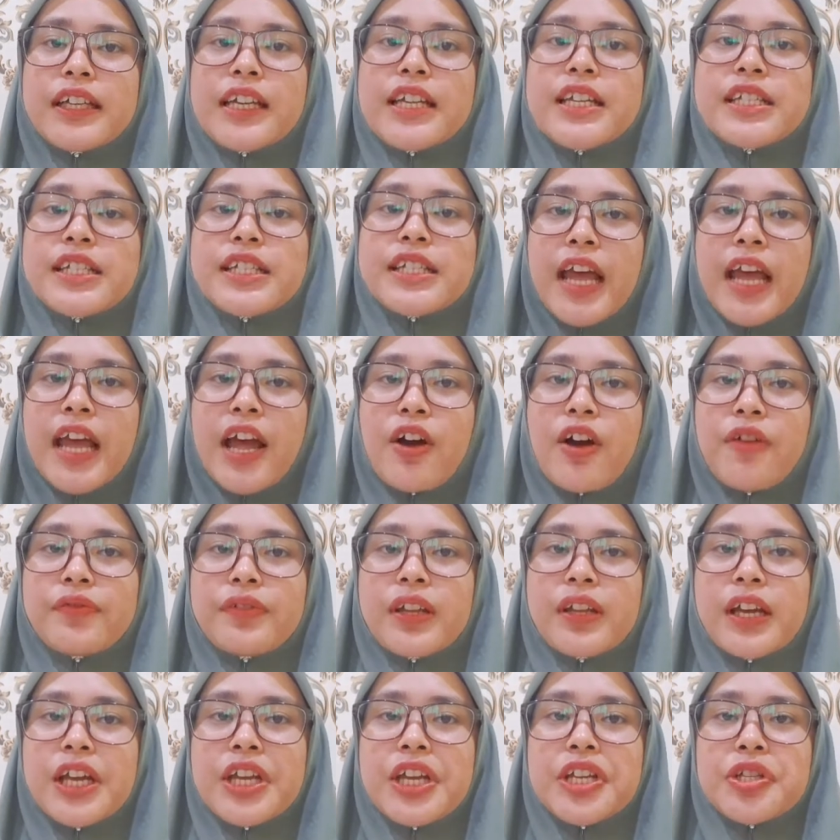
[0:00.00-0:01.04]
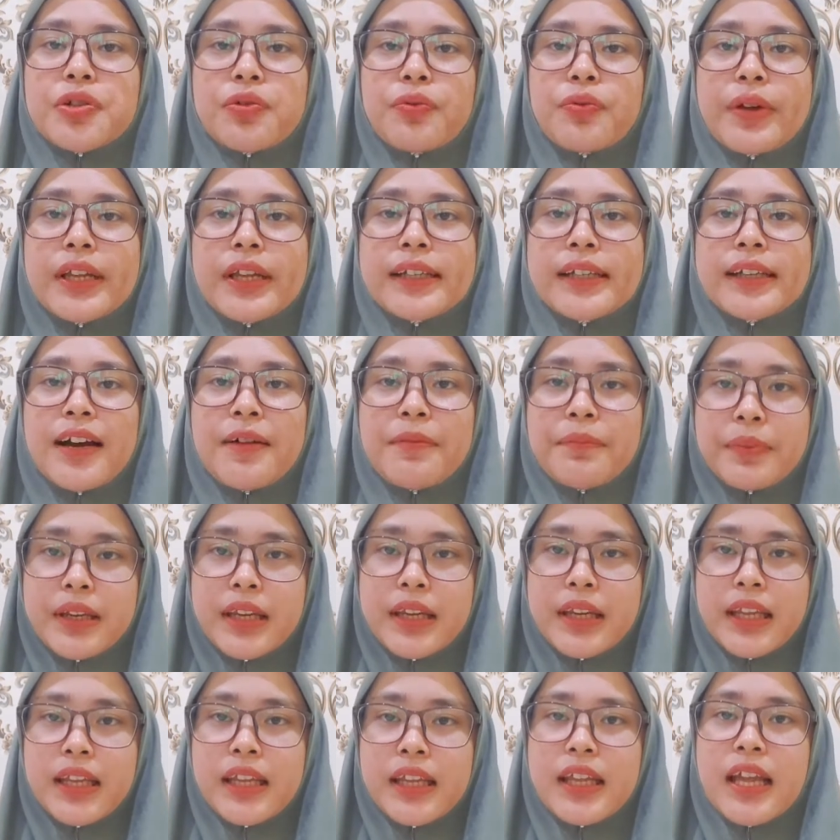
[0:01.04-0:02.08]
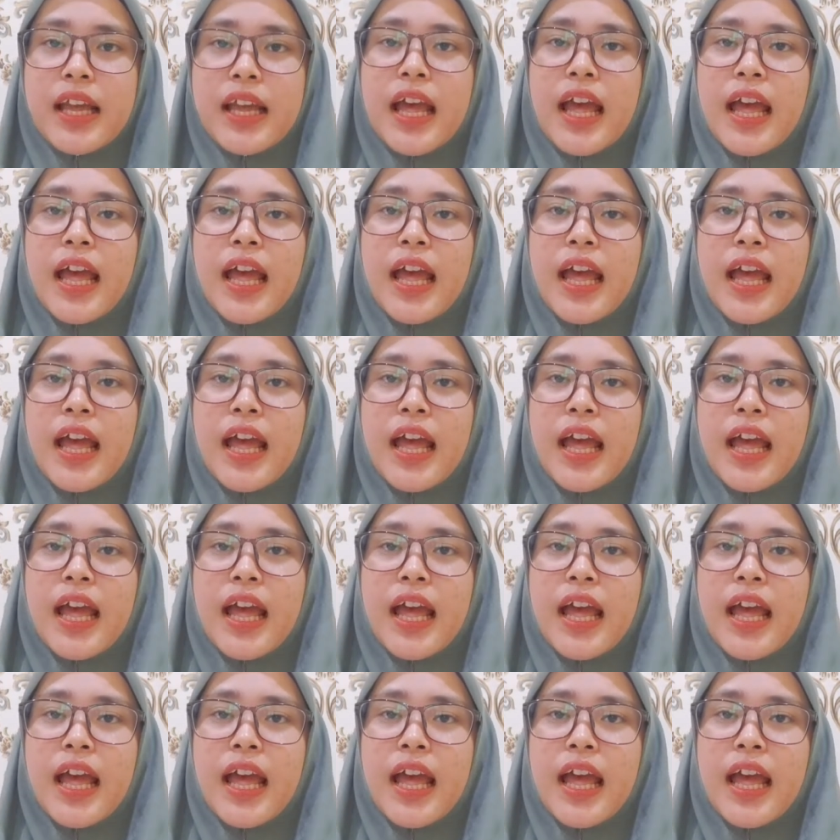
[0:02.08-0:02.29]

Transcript: share of the issuing company